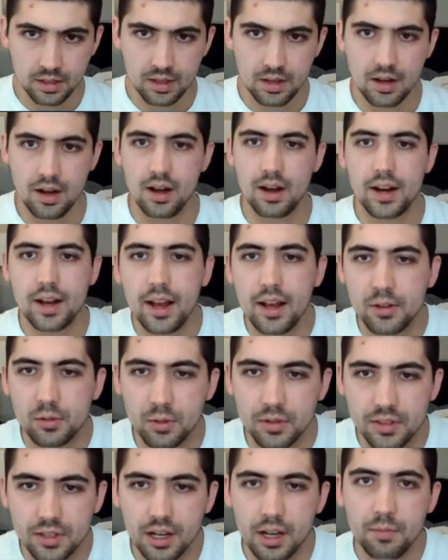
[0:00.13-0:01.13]
Alright guys,
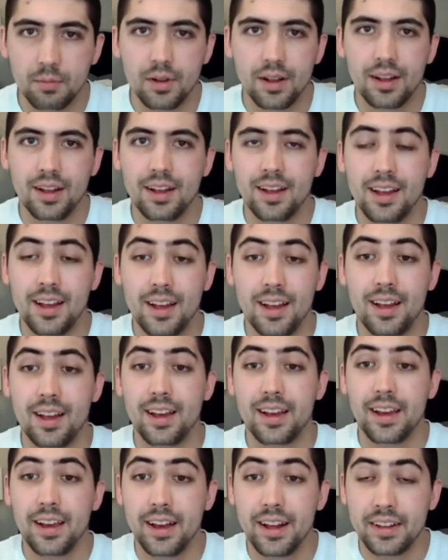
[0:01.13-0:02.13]
what's up?
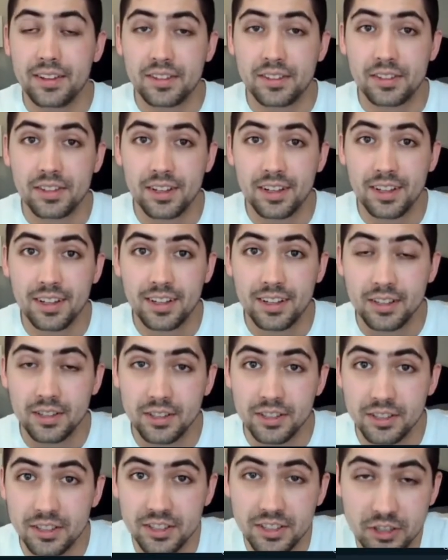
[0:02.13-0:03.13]
It's
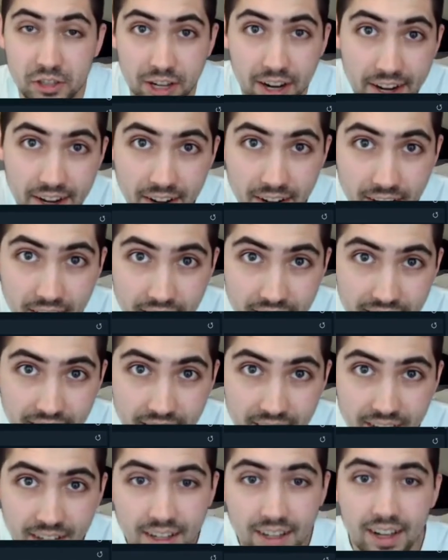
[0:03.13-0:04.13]
J-Dog,
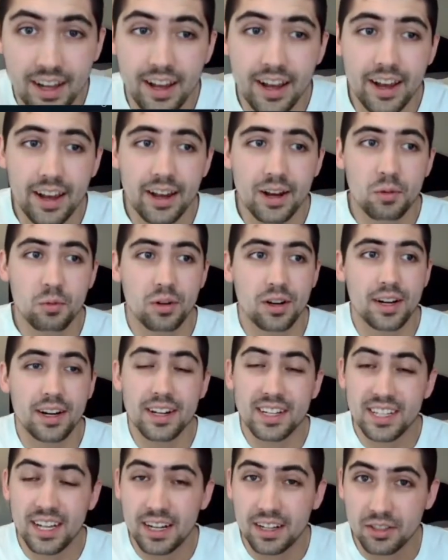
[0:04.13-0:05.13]
and we're going
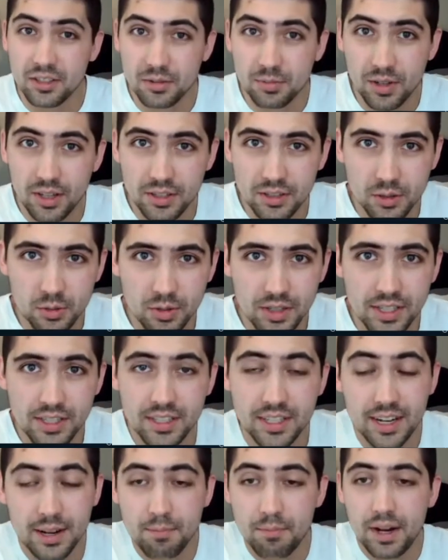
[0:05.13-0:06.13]
to take a small
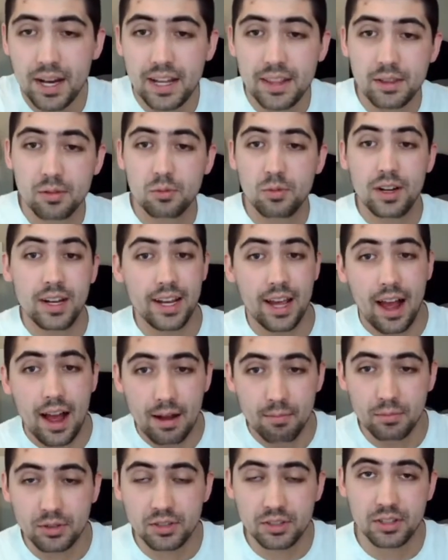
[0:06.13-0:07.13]
twist. And by the way,
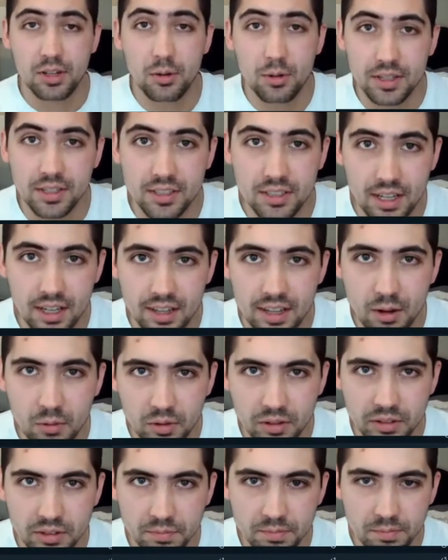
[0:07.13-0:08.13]
I'm so excited that
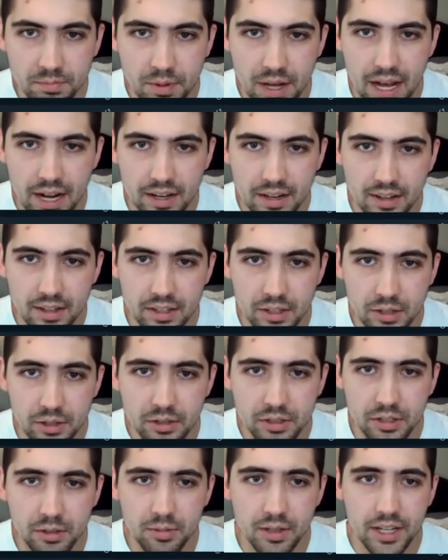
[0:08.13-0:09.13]
we're back on
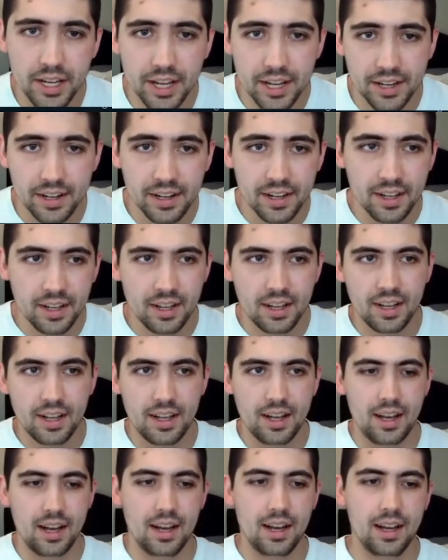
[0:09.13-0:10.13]
YouTube again.
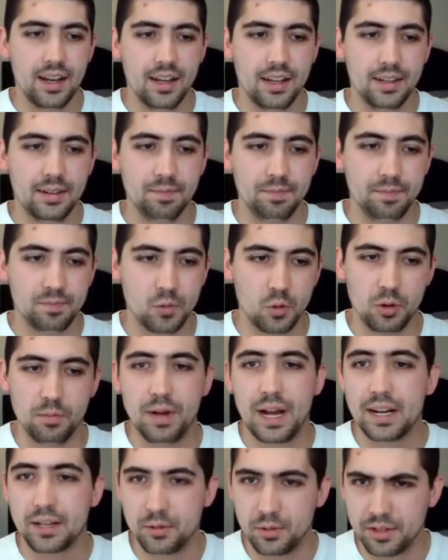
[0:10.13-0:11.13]
We're
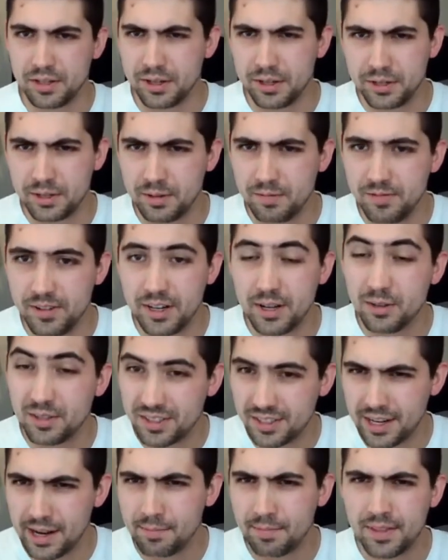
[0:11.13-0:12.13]
back doing YouTube videos,
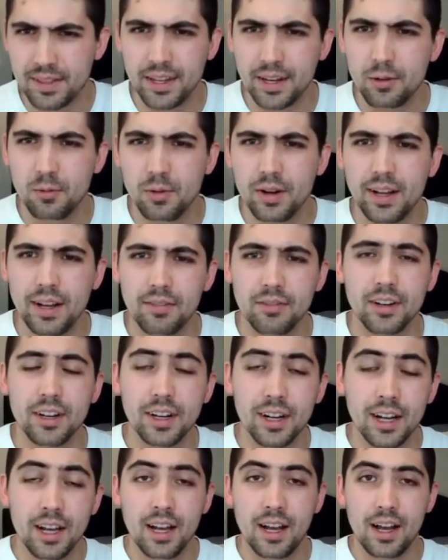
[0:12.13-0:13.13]
same thing,
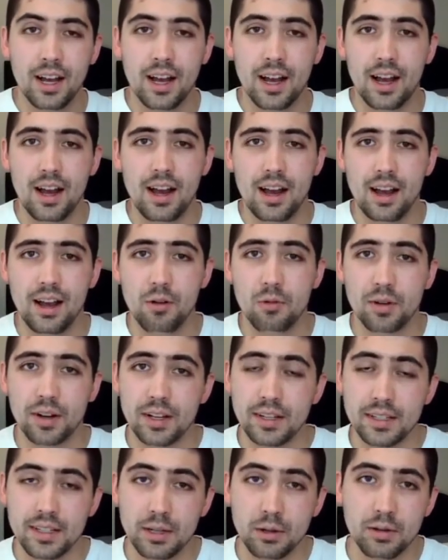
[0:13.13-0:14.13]
whatever. We're
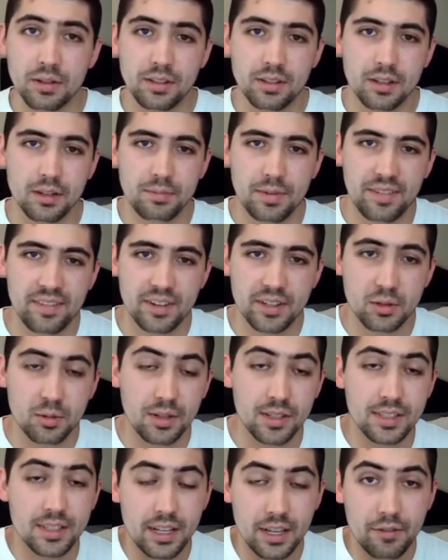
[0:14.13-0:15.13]
going to do a little bit of a
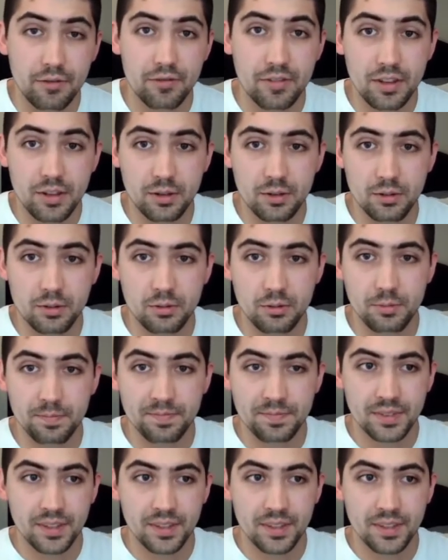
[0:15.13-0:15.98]
twist. If you